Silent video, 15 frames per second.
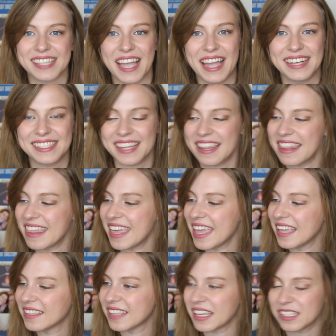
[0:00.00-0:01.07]
sent
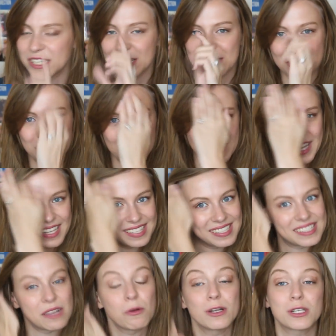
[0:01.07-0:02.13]
these to-do
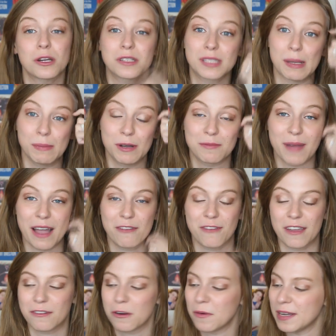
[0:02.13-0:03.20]
lists, which are some of my
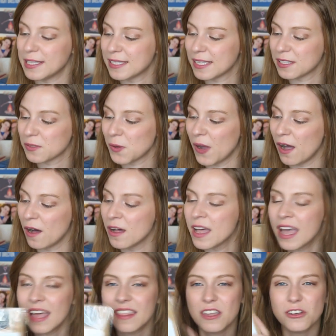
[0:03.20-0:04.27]
favorite ones as
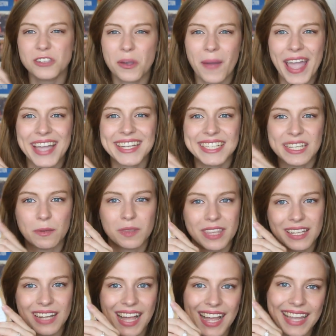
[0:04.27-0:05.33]
well. They're so handy
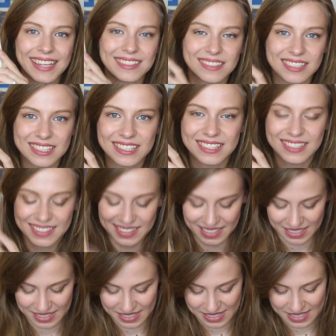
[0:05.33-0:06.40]
with the lines.
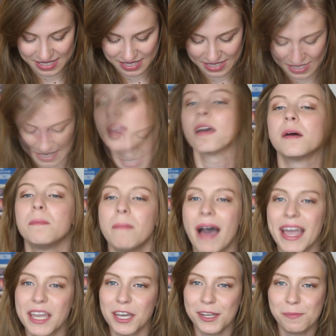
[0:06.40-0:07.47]

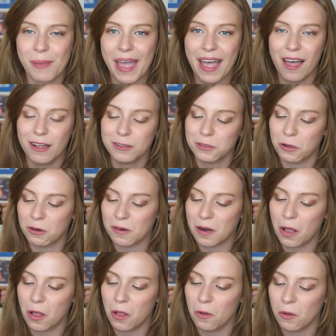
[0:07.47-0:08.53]
My good pal
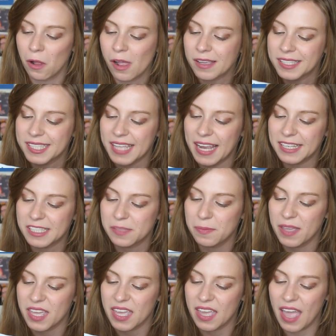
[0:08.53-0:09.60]
Laurel sent
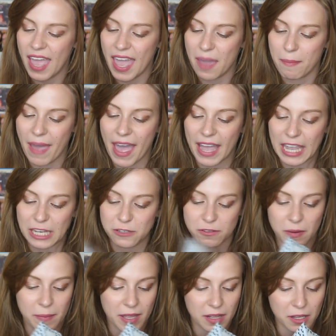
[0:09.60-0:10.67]
me a package
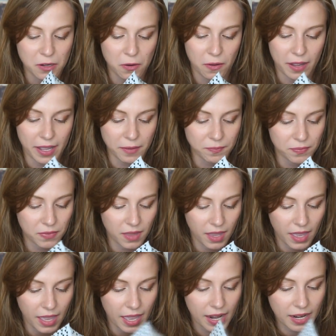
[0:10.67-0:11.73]
from Illinois,
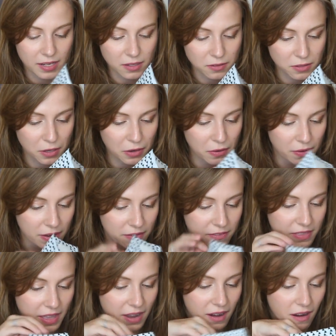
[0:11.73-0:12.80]
and I don't know
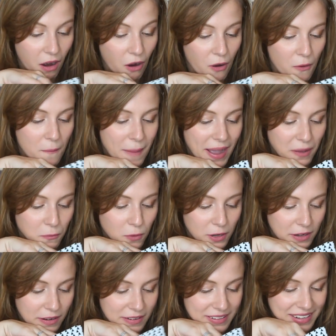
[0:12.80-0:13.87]
if they're, oh my
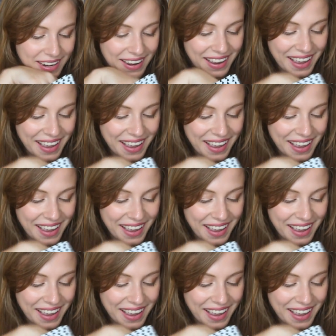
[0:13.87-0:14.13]
word.